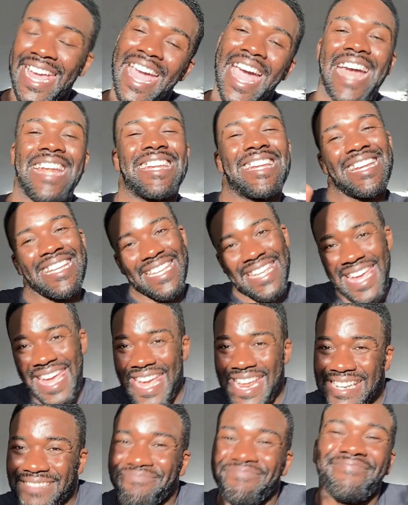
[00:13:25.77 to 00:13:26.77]
and then
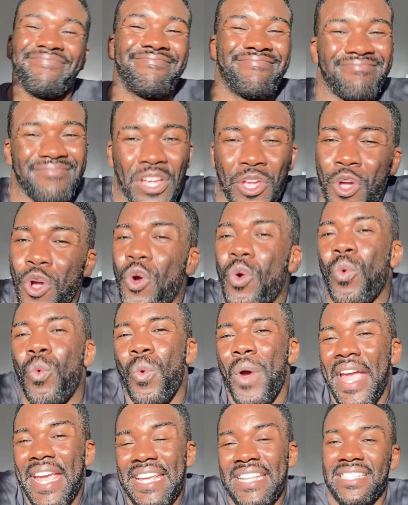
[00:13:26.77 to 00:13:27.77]
again,
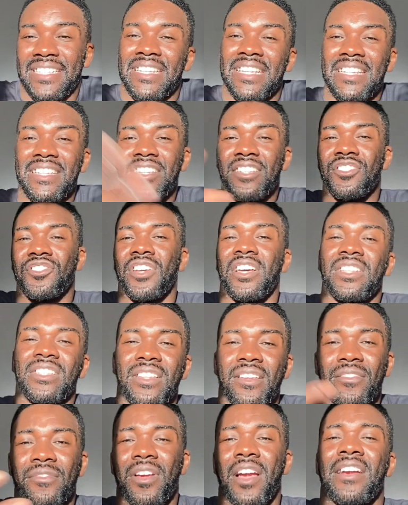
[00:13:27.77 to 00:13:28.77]
always needing just
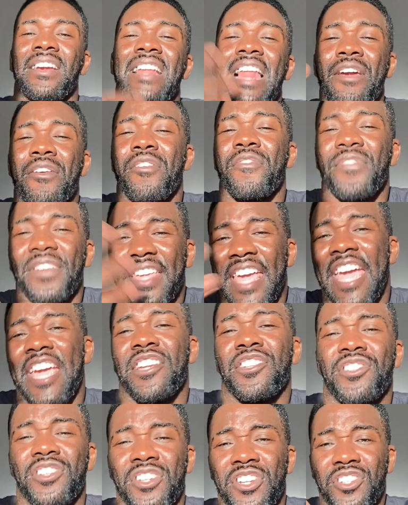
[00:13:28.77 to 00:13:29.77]
a
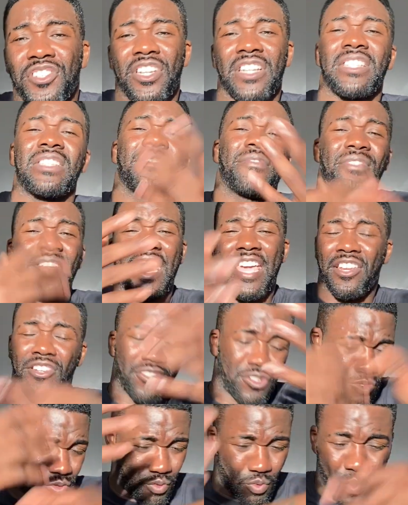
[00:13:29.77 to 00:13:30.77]
clarification and
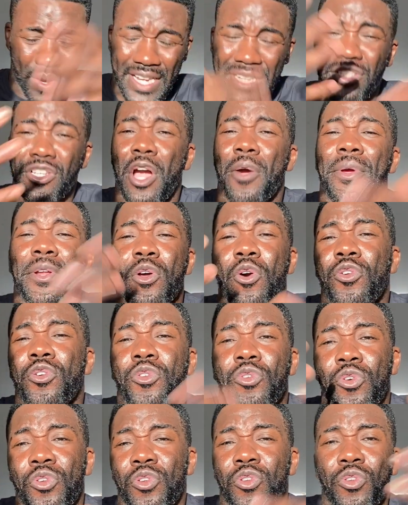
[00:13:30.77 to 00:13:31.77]
justification, always going
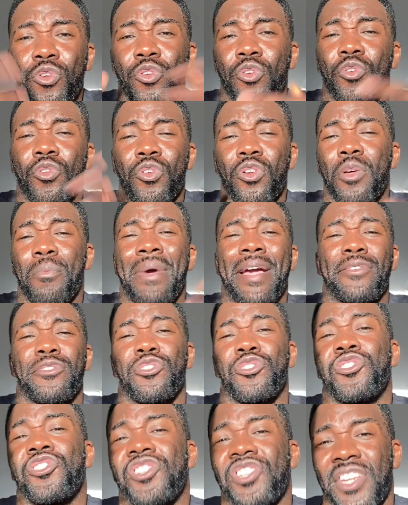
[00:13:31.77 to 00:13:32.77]
on about
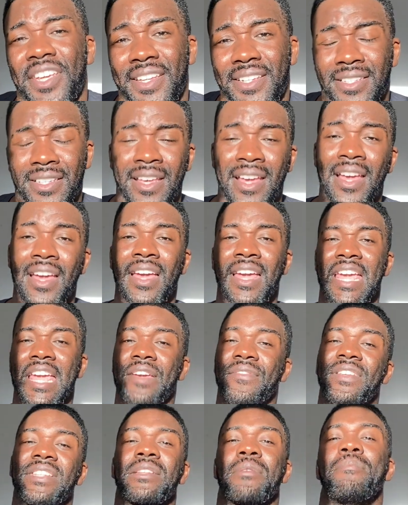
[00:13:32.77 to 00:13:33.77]
your shit.
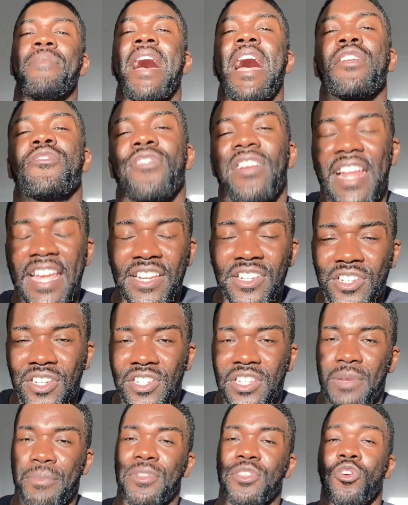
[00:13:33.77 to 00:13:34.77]
If it's a bad
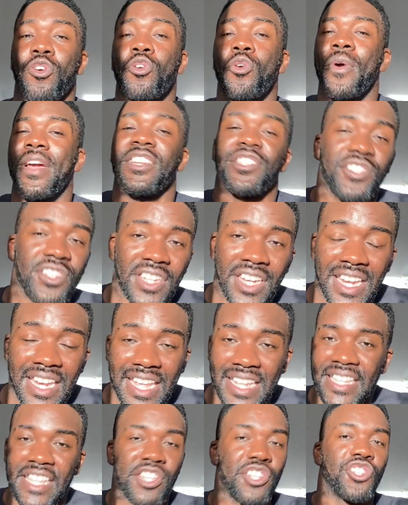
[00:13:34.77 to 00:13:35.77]
relationship and you're questioning
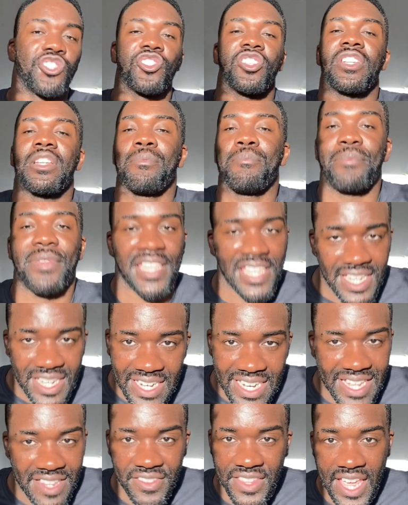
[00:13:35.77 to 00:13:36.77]
it, then you shouldn't be in
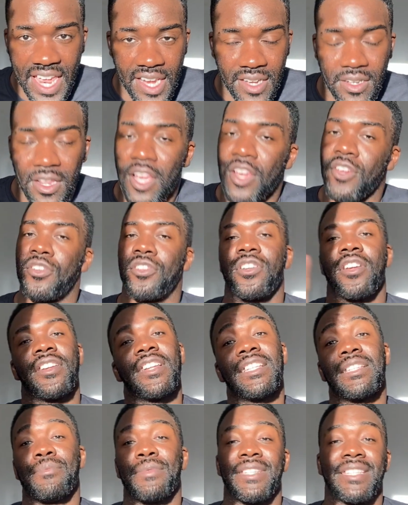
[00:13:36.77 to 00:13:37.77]
it then. You don't
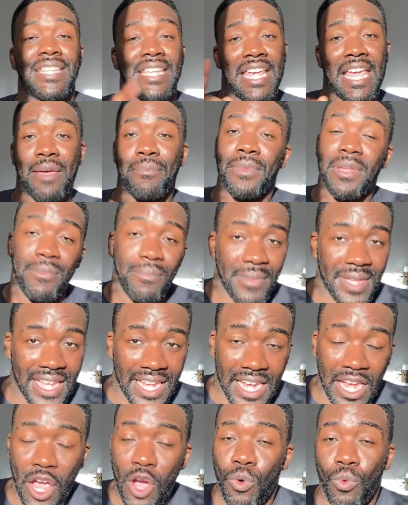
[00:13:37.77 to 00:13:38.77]
need to be DMing
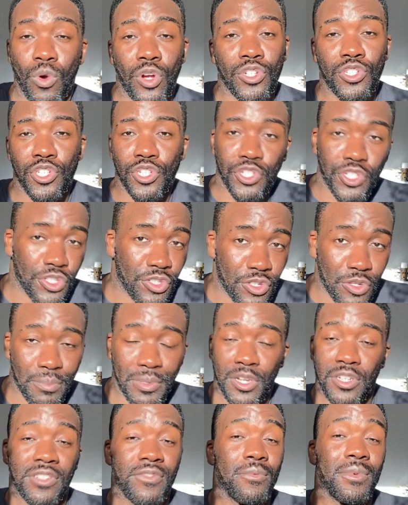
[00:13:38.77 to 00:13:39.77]
me what to do,
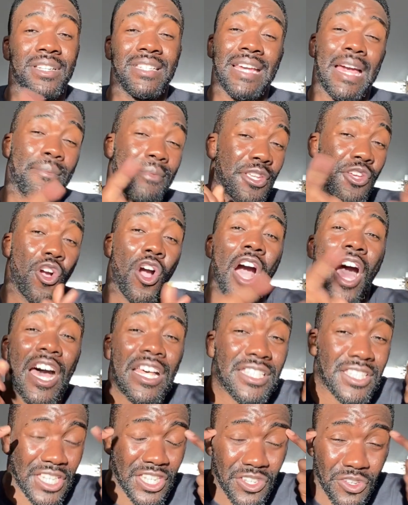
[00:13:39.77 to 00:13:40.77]
because from the time that you're
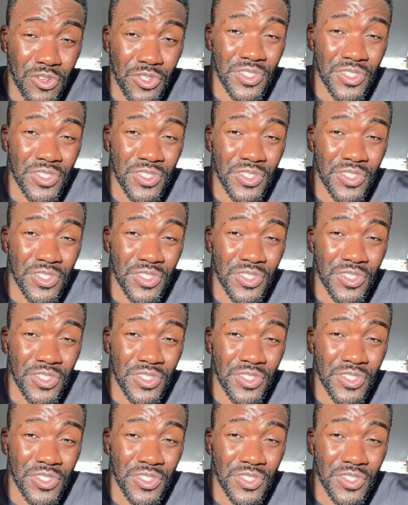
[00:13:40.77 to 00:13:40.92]
asking,